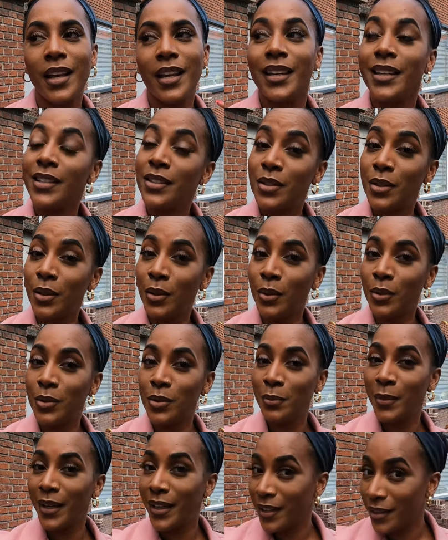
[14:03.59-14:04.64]
is to go do
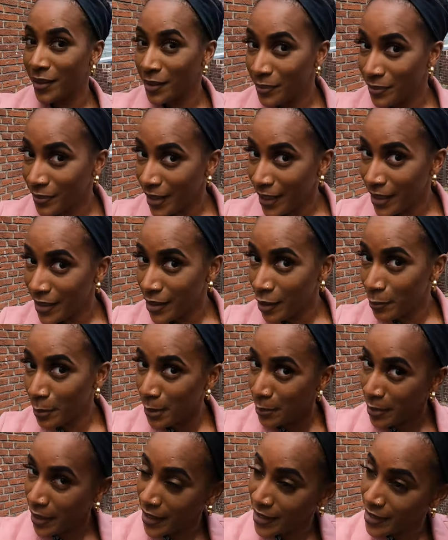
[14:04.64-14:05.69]
my hair. I took my
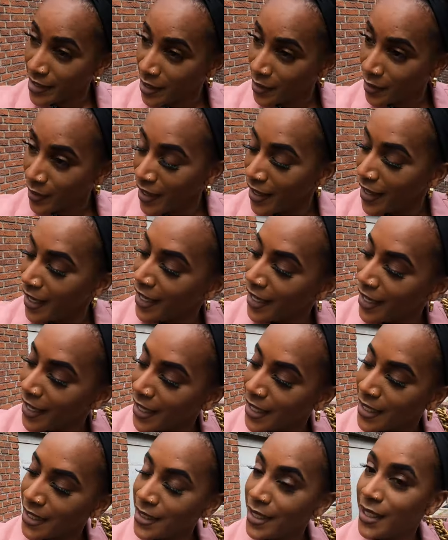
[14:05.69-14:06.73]
braids out
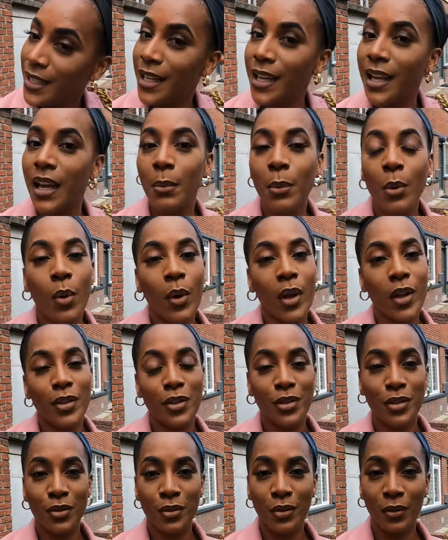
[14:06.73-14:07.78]
and today I'm going
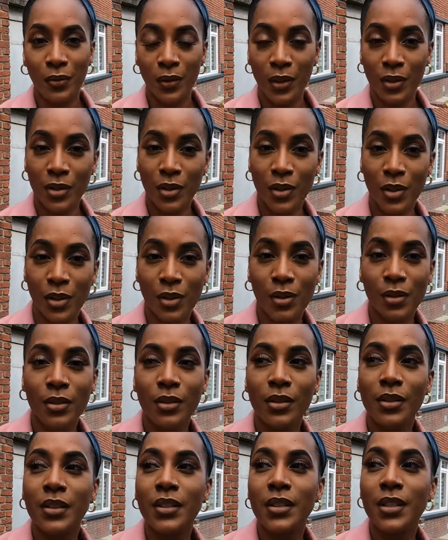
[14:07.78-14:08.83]
to fix
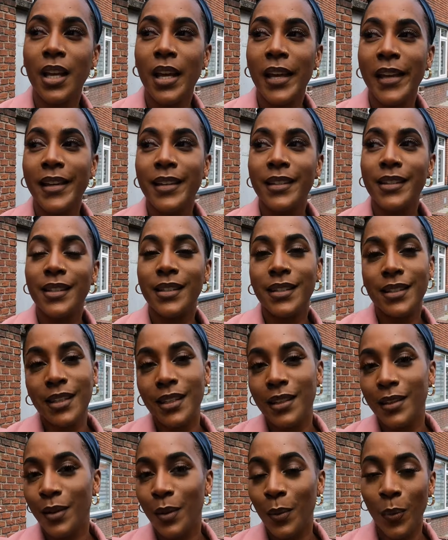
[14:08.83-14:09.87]
curls to
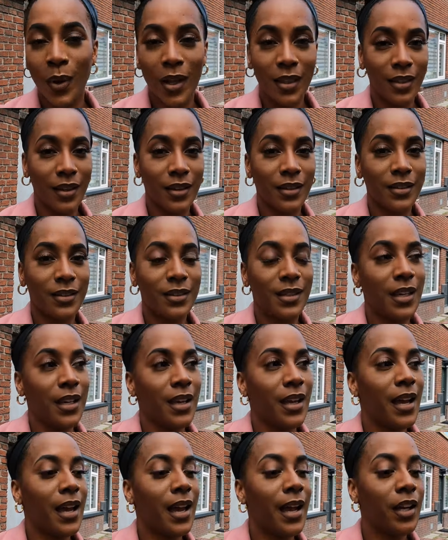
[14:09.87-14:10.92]
see what they'll say.
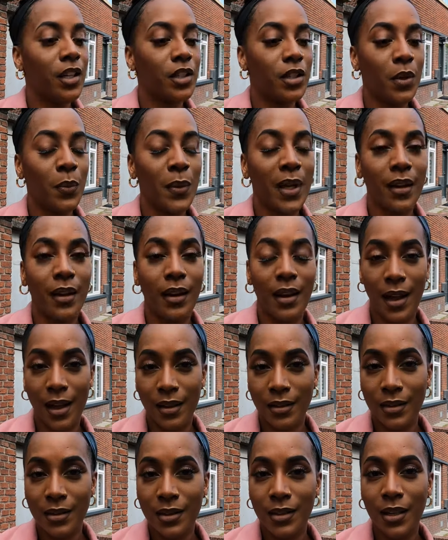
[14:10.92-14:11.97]
I actually went
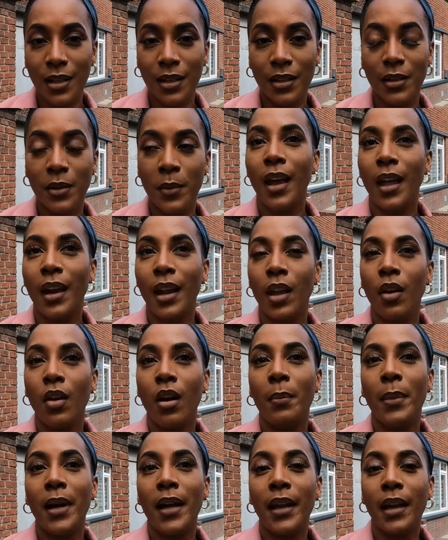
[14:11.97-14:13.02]
last year and I
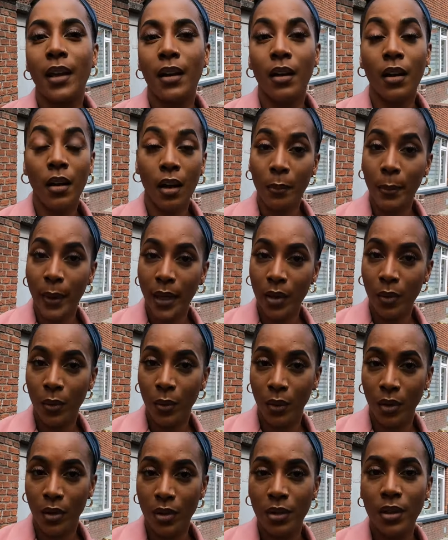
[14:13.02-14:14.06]
got my hair cut by the
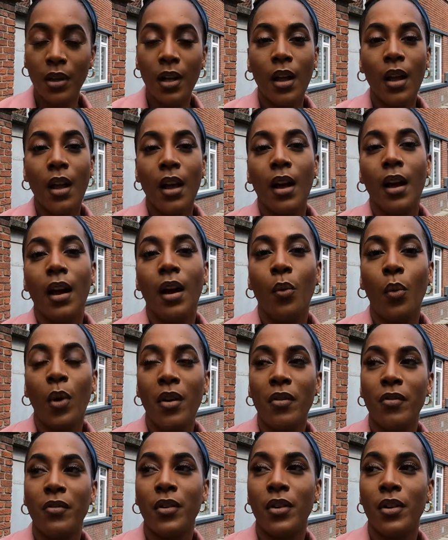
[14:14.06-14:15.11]
owner.
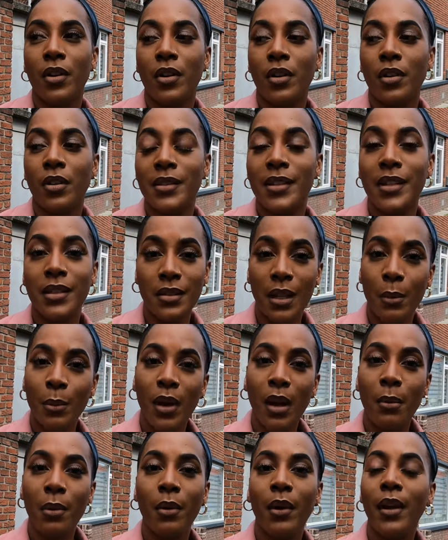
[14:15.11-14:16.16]
However, this time when
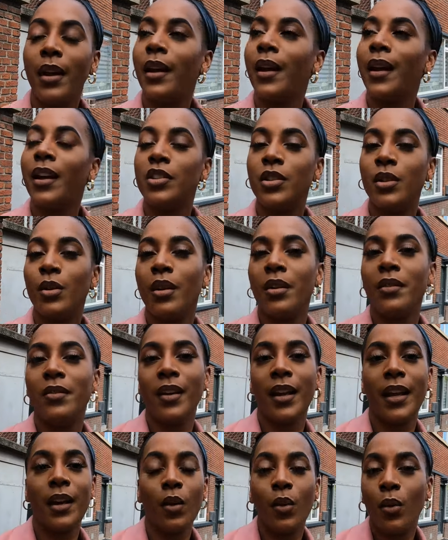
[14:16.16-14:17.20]
I'm going, I'm actually going for
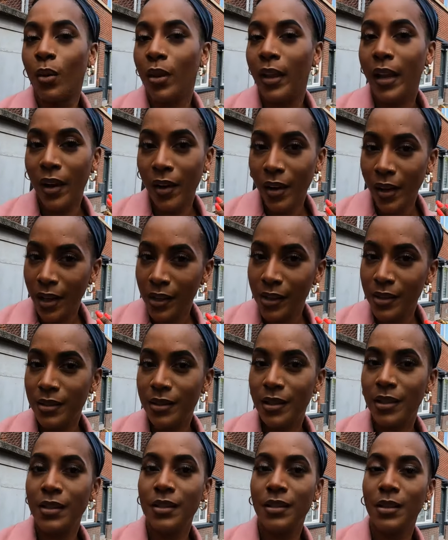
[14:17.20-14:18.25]
like a whole hair
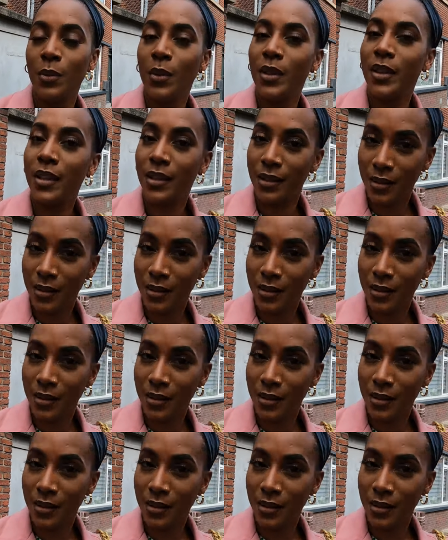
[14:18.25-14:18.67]
analysis, see what they